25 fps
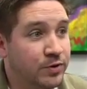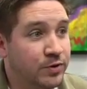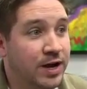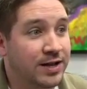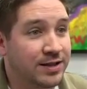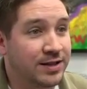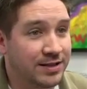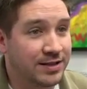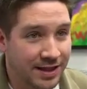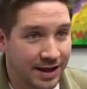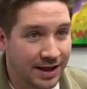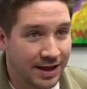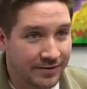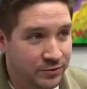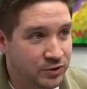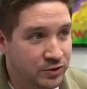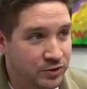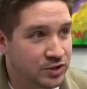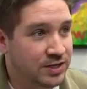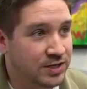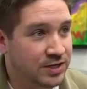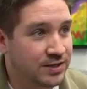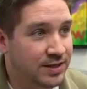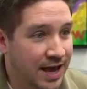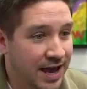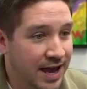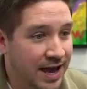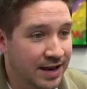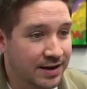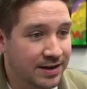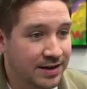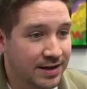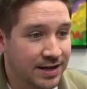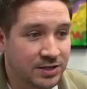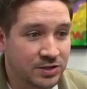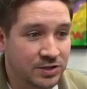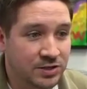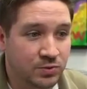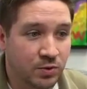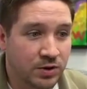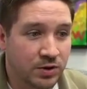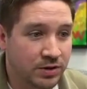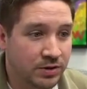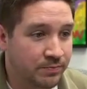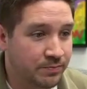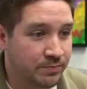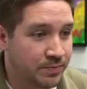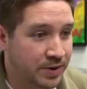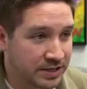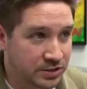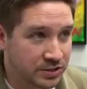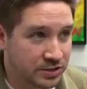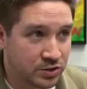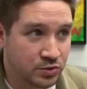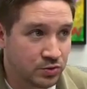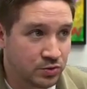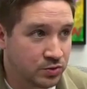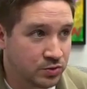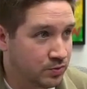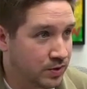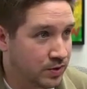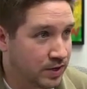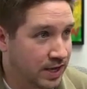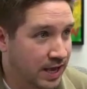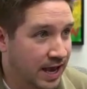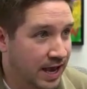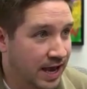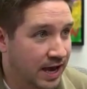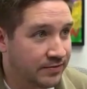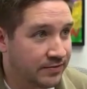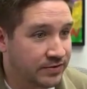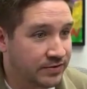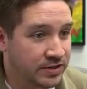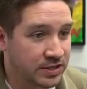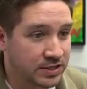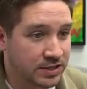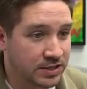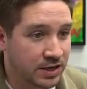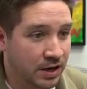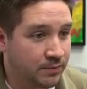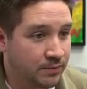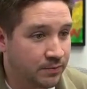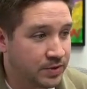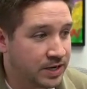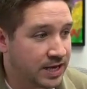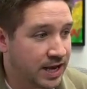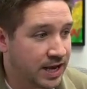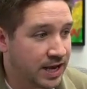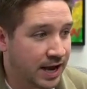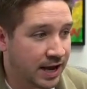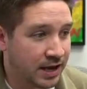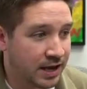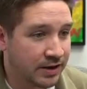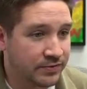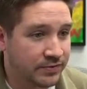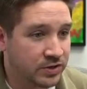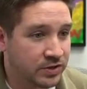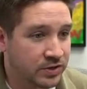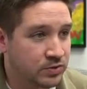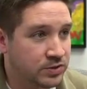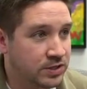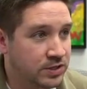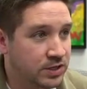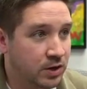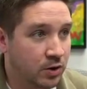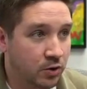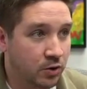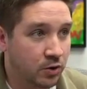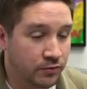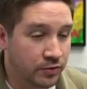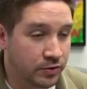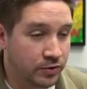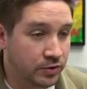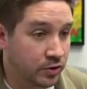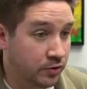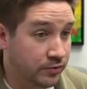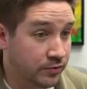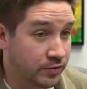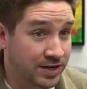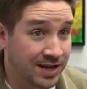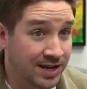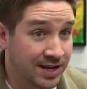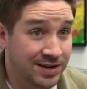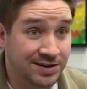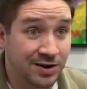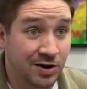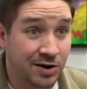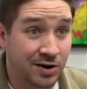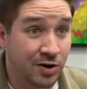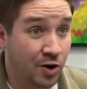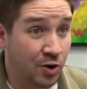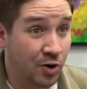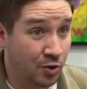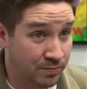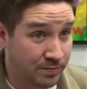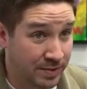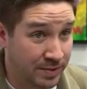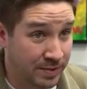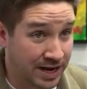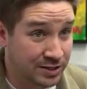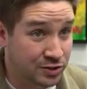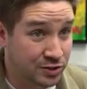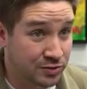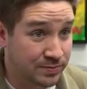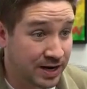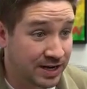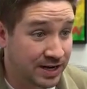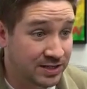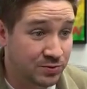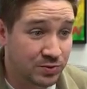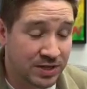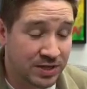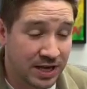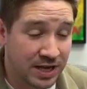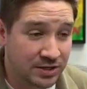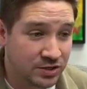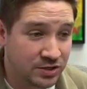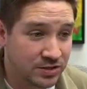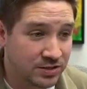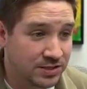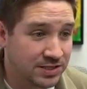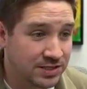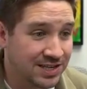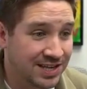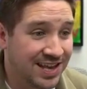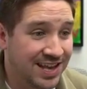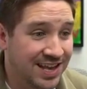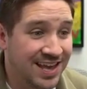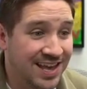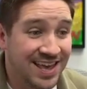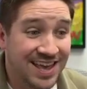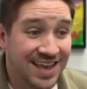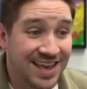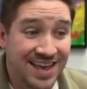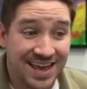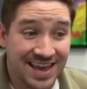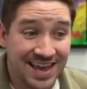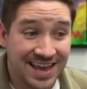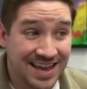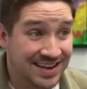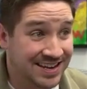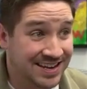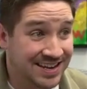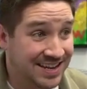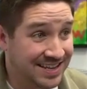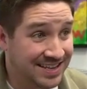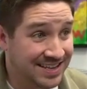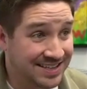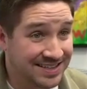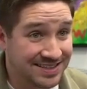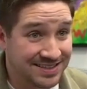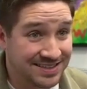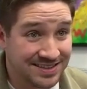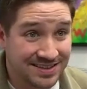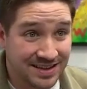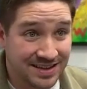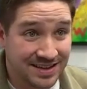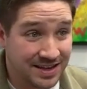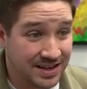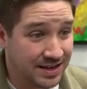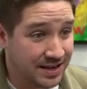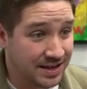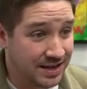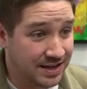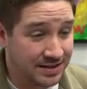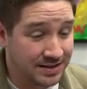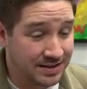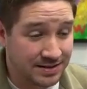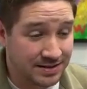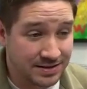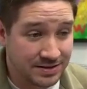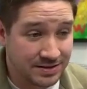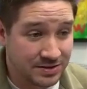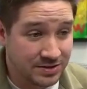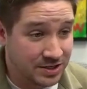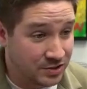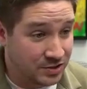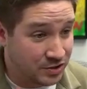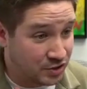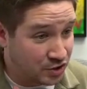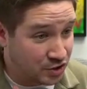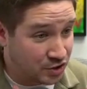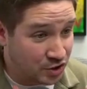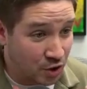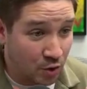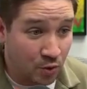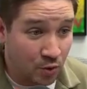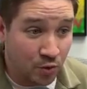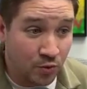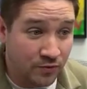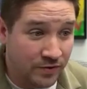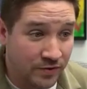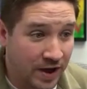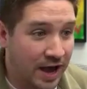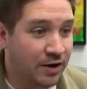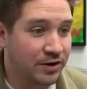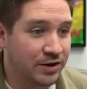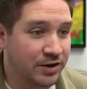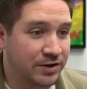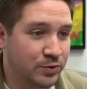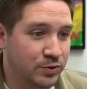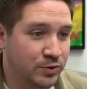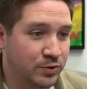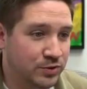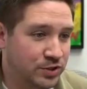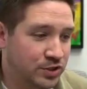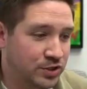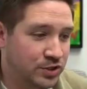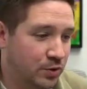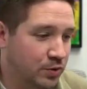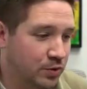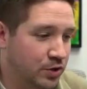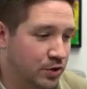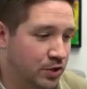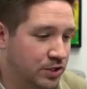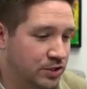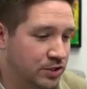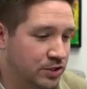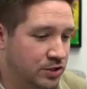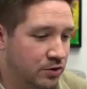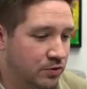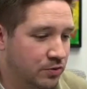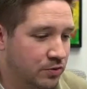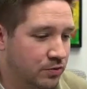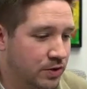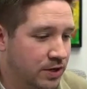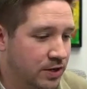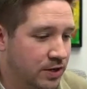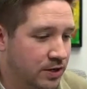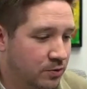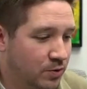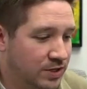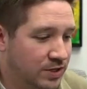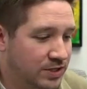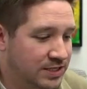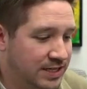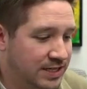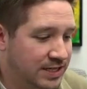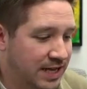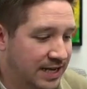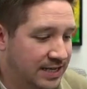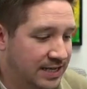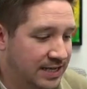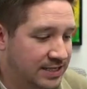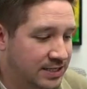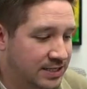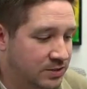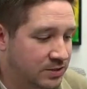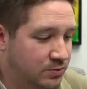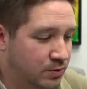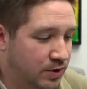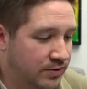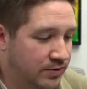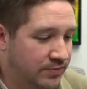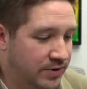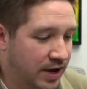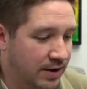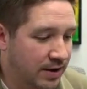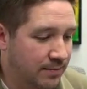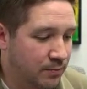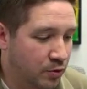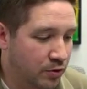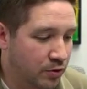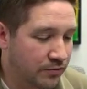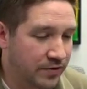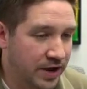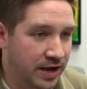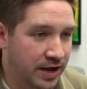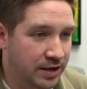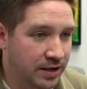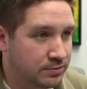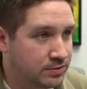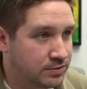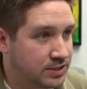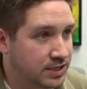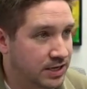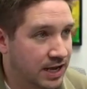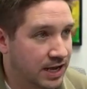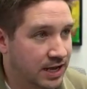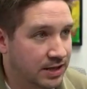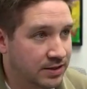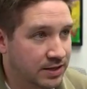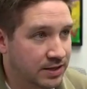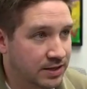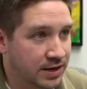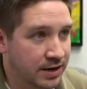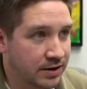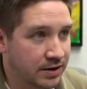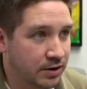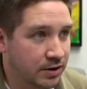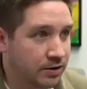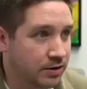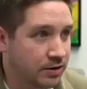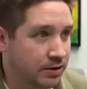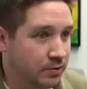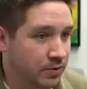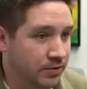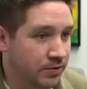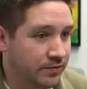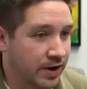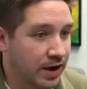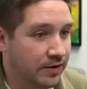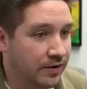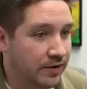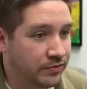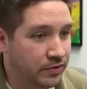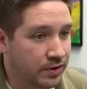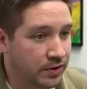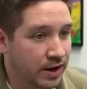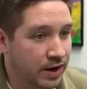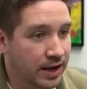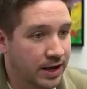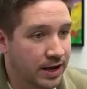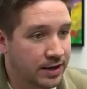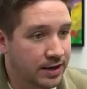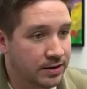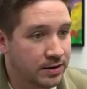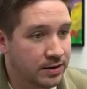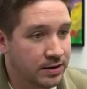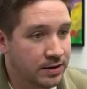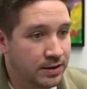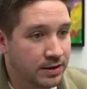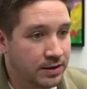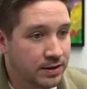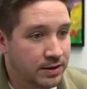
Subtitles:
we're not leveraging that, it is one of the best tools we have in this company. I have used it over and over again in our own masterminds with agents, and it is so valuable and so good. So what's nice is we've got more value today than I'd argue we've ever had